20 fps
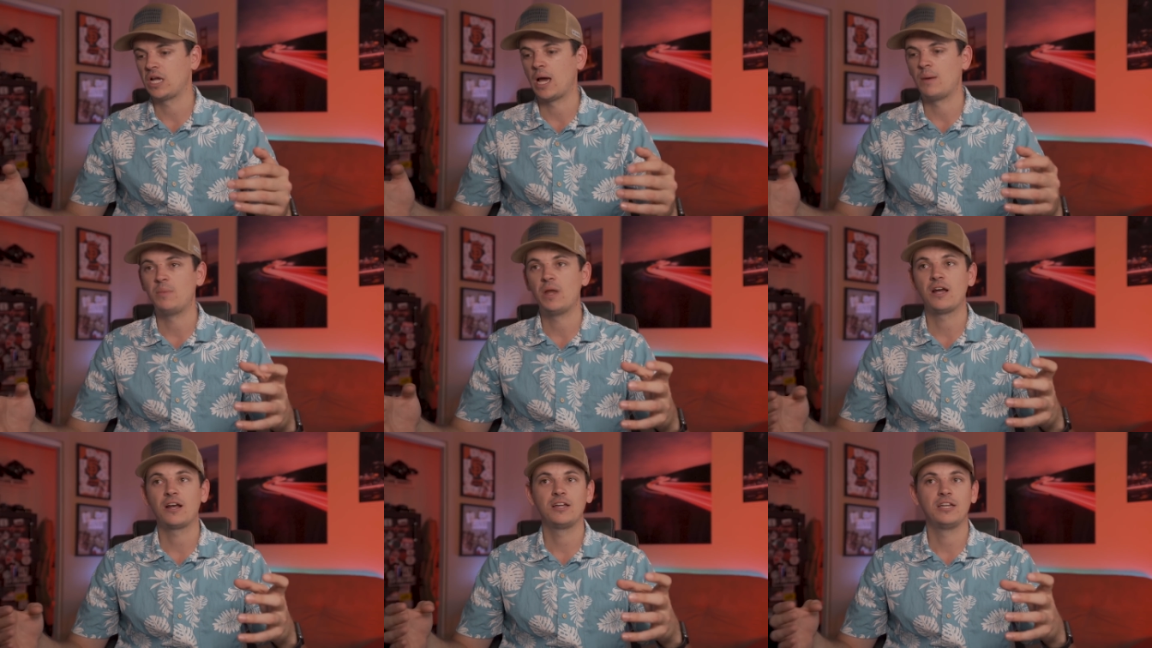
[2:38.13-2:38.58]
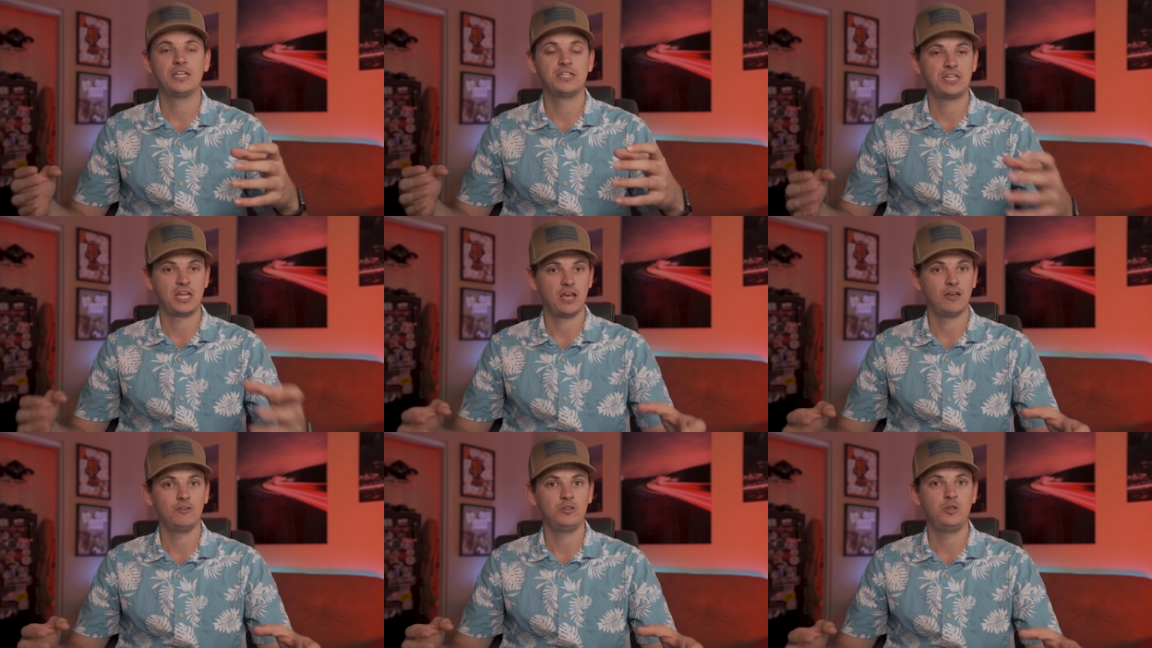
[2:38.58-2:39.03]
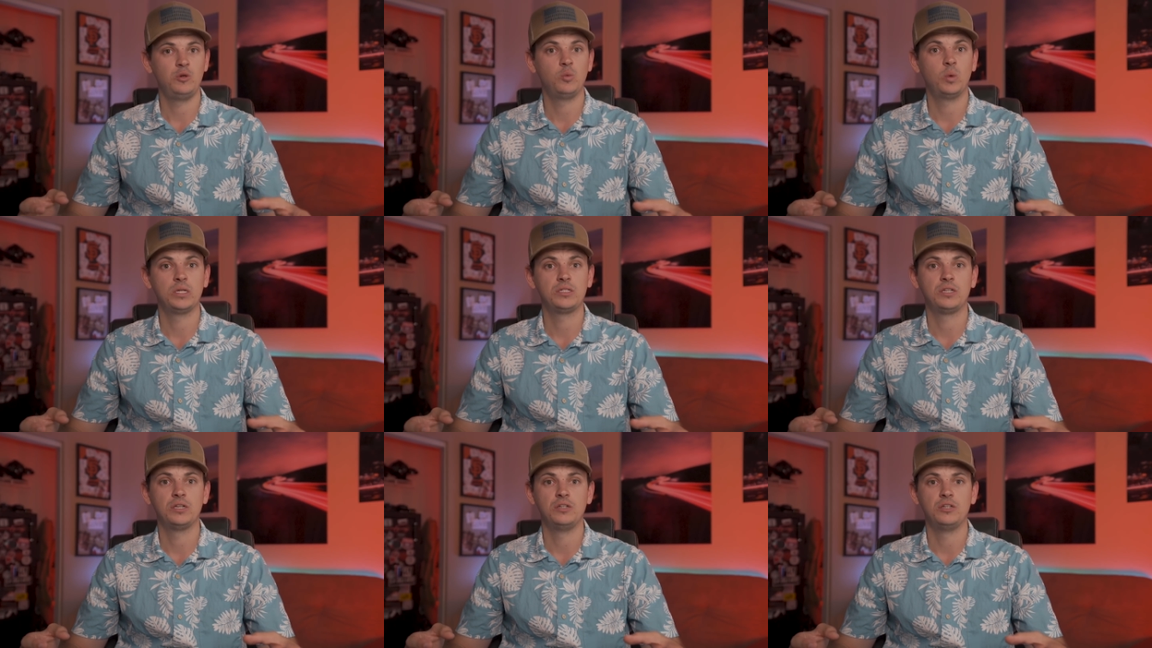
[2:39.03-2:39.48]
I'm not going to tell you
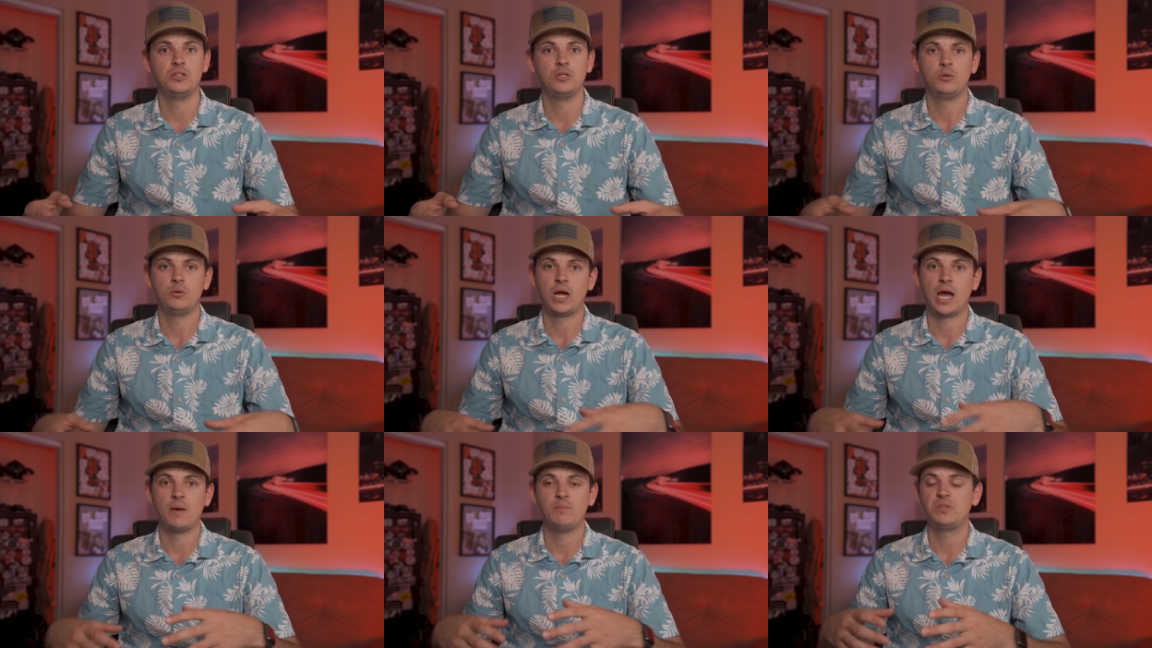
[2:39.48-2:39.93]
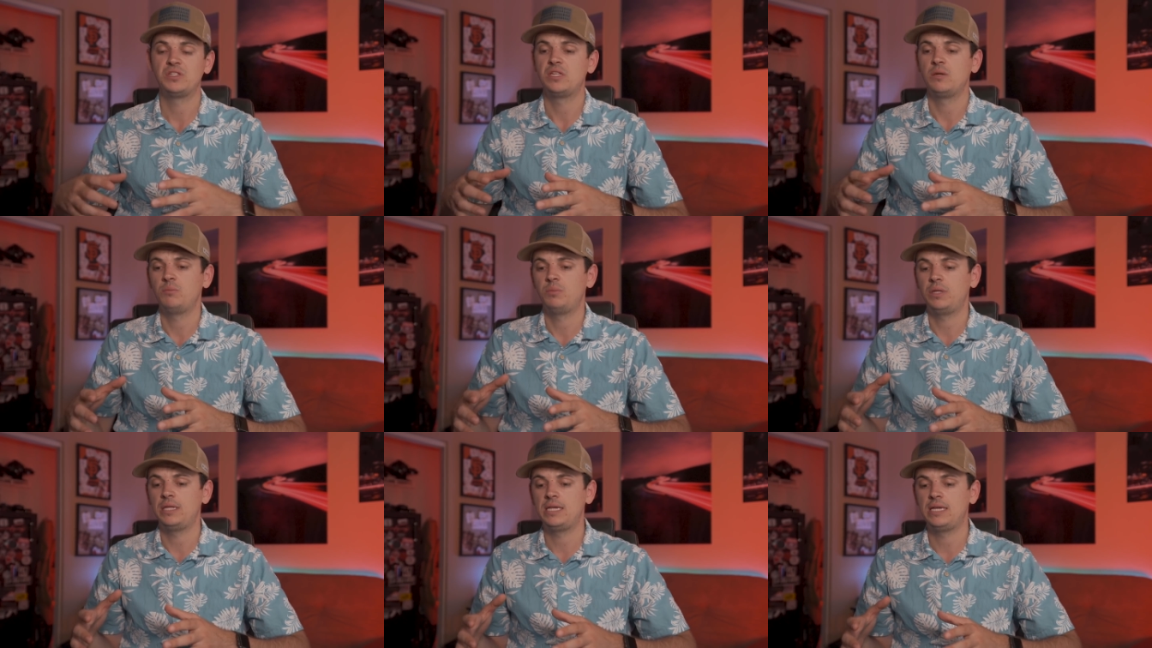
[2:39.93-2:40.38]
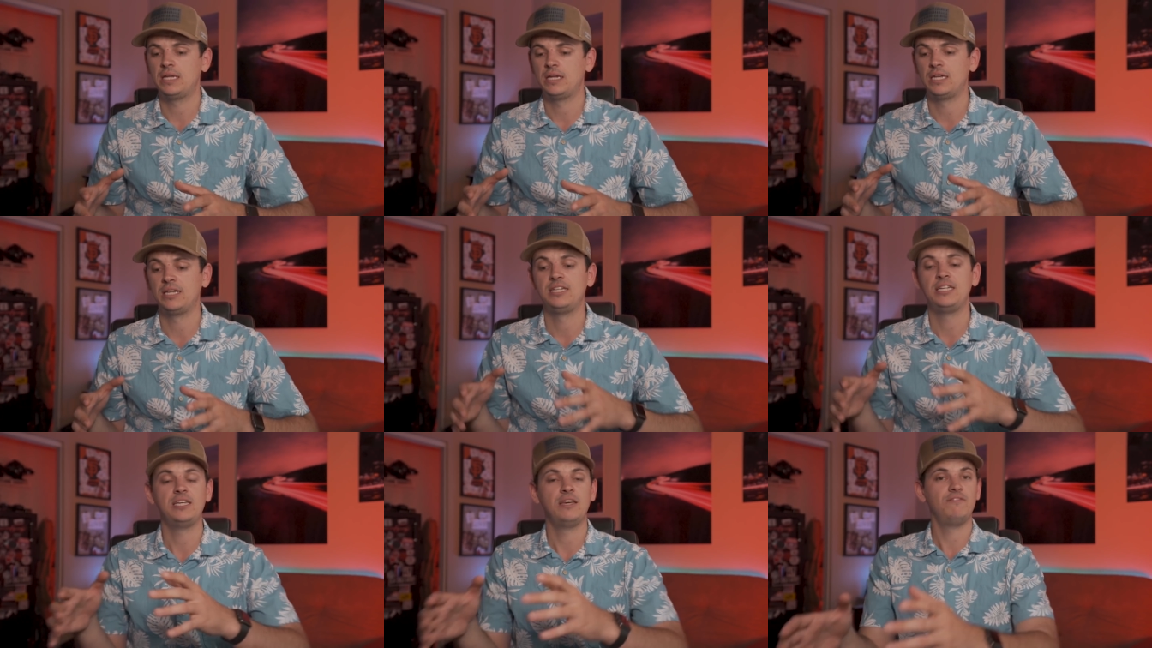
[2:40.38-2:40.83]
what to do. I'm simply going to
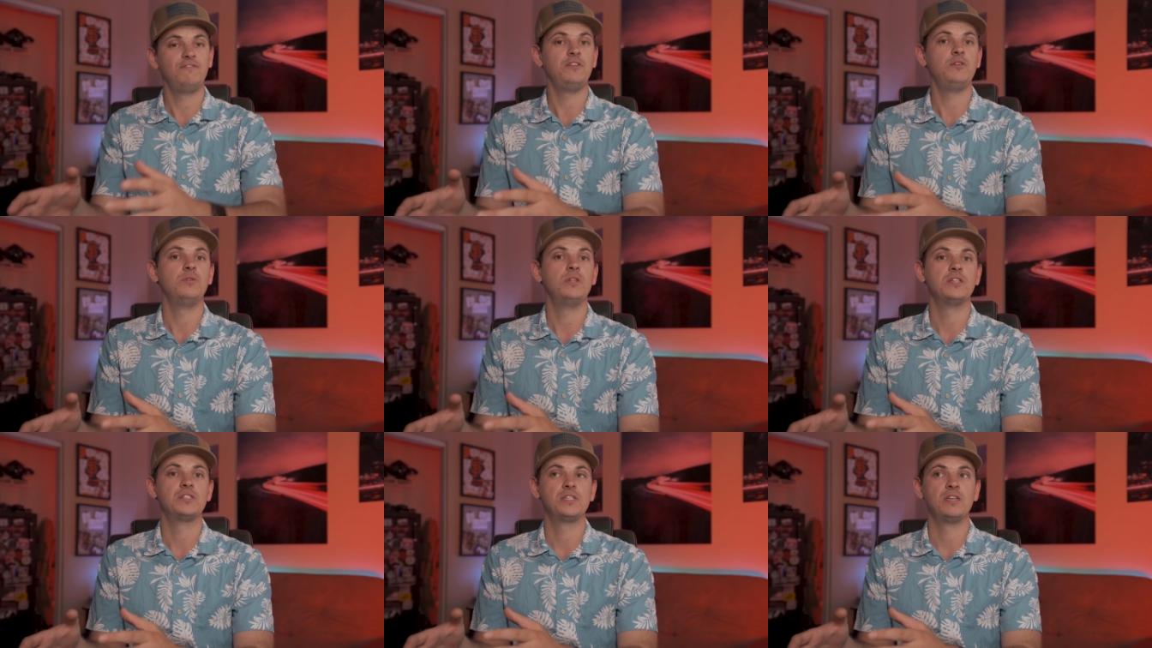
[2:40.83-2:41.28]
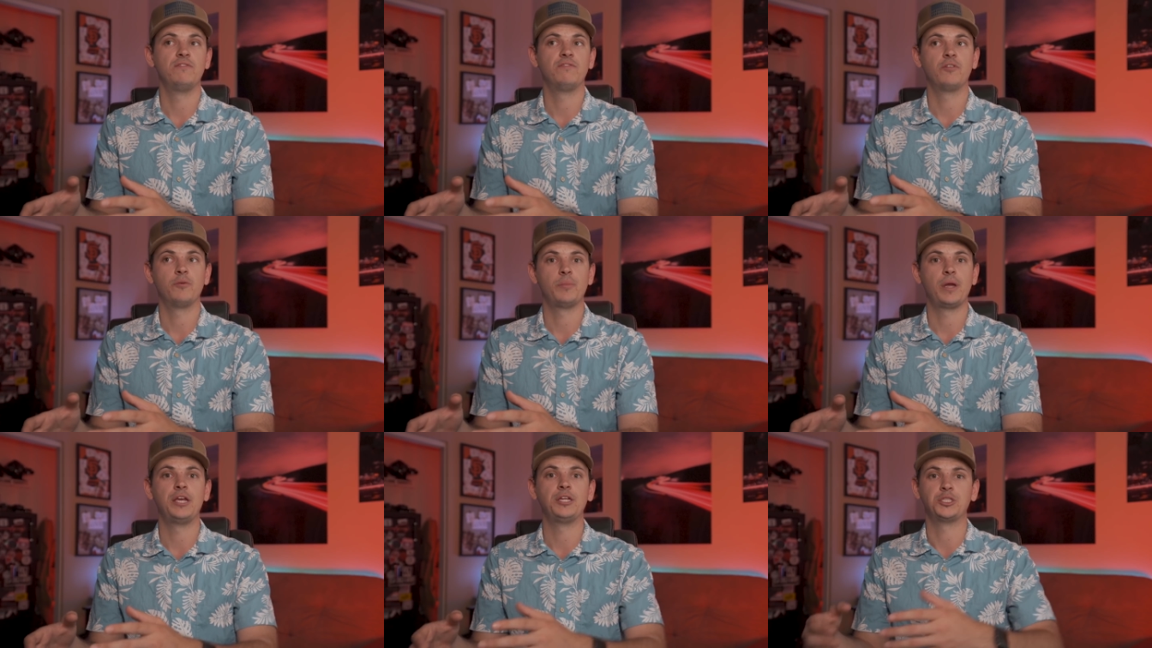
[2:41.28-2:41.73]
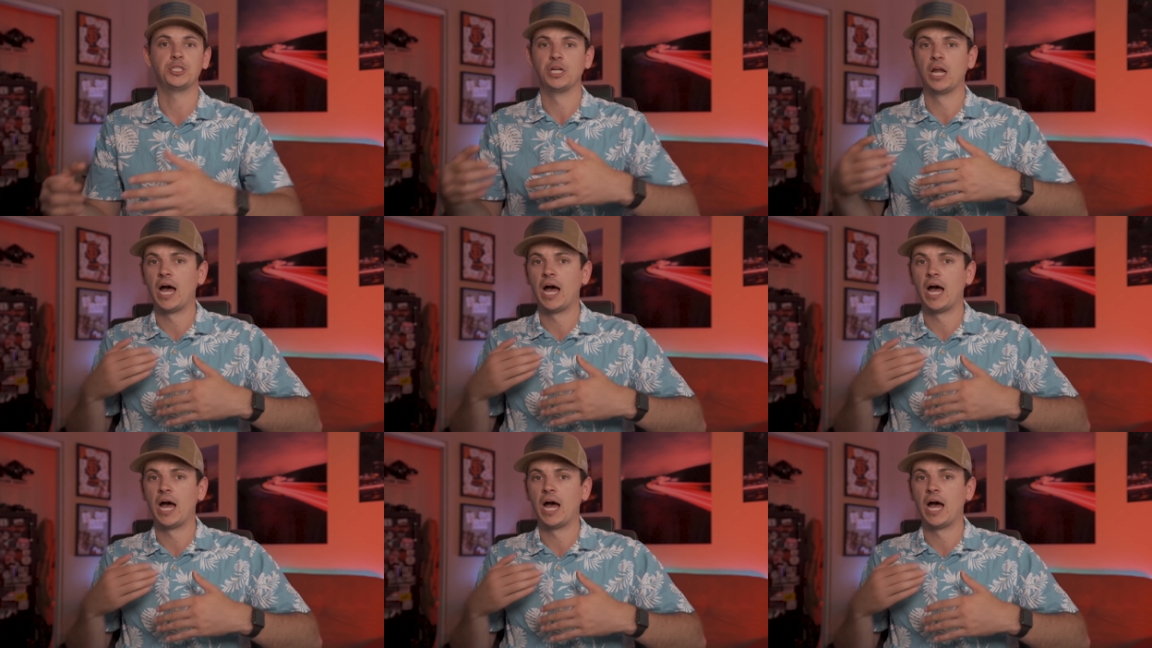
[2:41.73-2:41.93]
give you this information.